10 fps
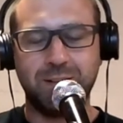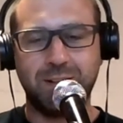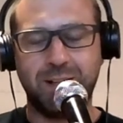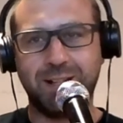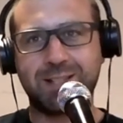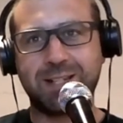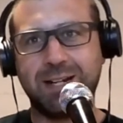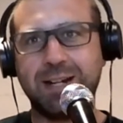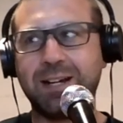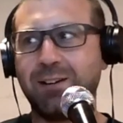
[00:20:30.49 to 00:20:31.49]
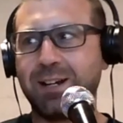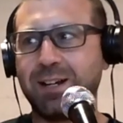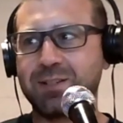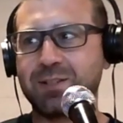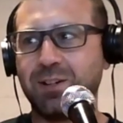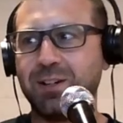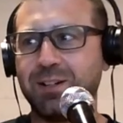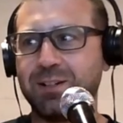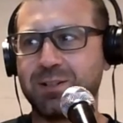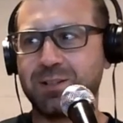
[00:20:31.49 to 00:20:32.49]
And that's kind of how I got
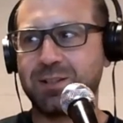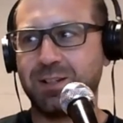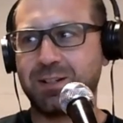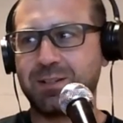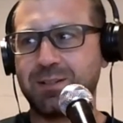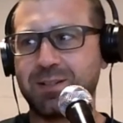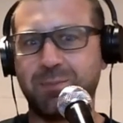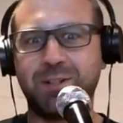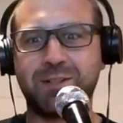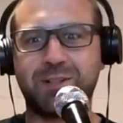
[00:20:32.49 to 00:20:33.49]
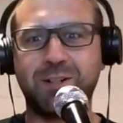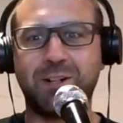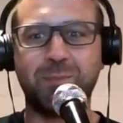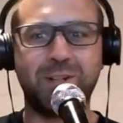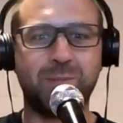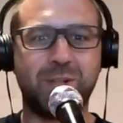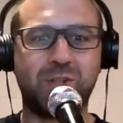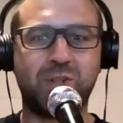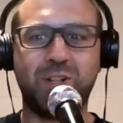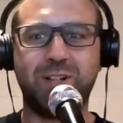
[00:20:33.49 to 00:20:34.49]
started. It's just like somebody just called me on my
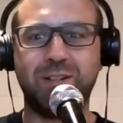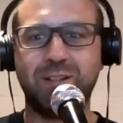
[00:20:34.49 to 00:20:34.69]
shit.